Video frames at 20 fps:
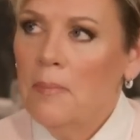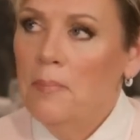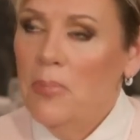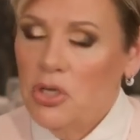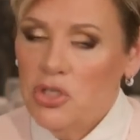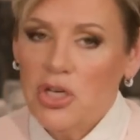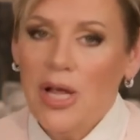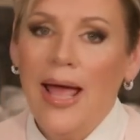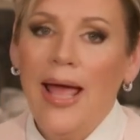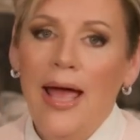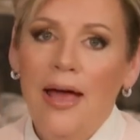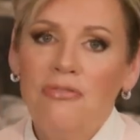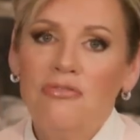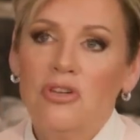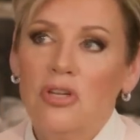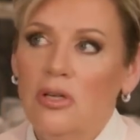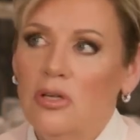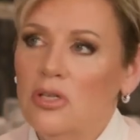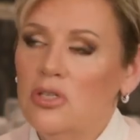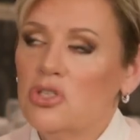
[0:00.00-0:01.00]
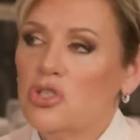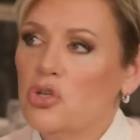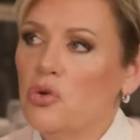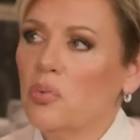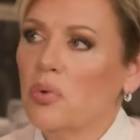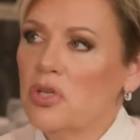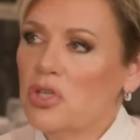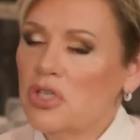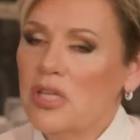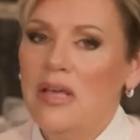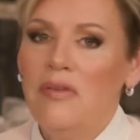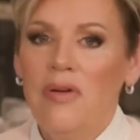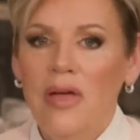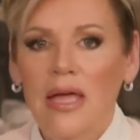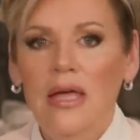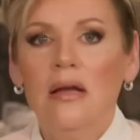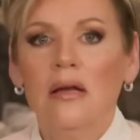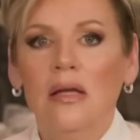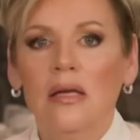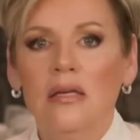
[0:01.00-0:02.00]
But you have to receive
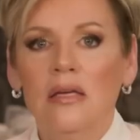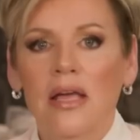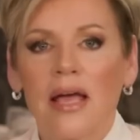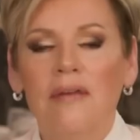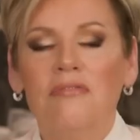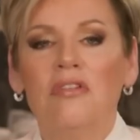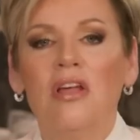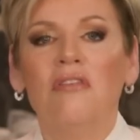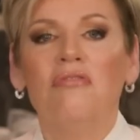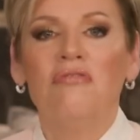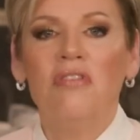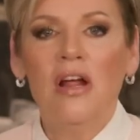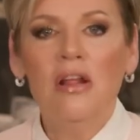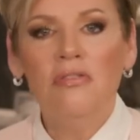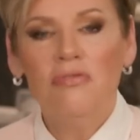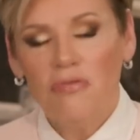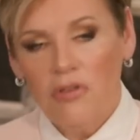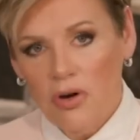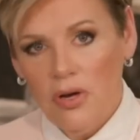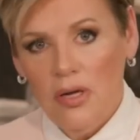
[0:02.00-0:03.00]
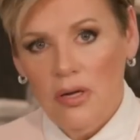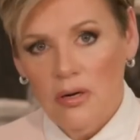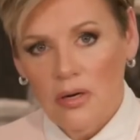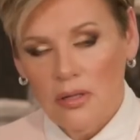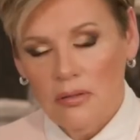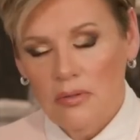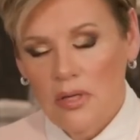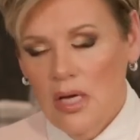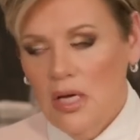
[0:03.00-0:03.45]
healing, you have to have faith for healing.